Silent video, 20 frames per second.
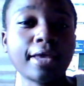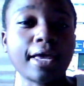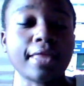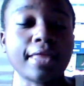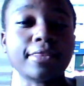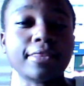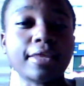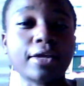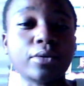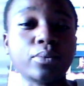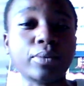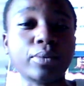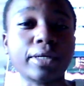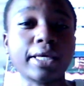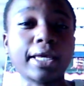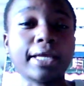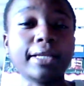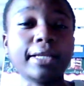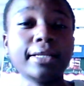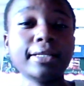And then we
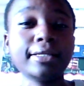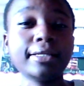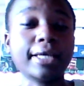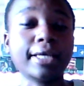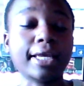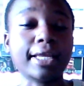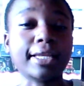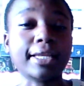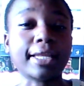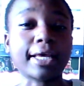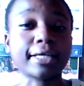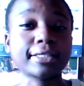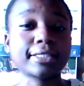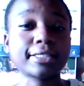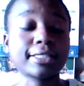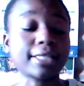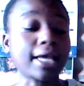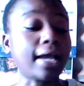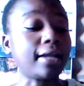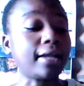can
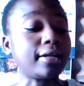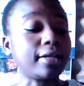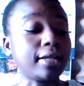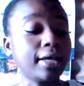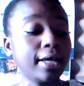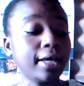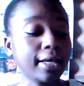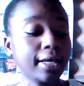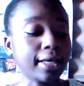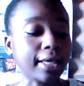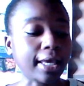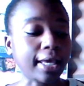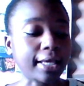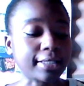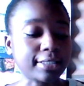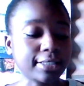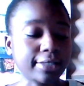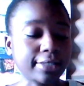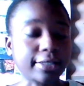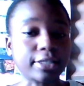index and
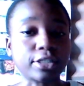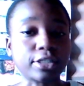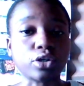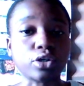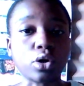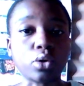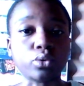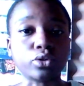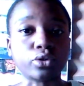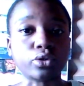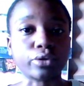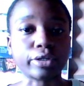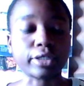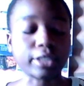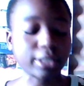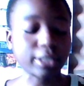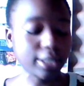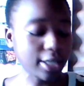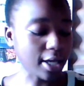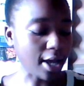get the
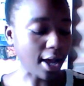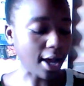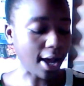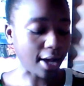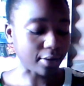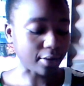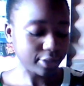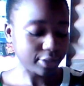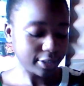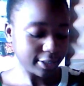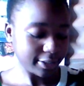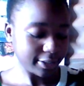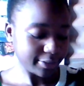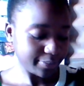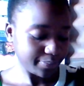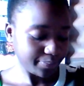deodorant out.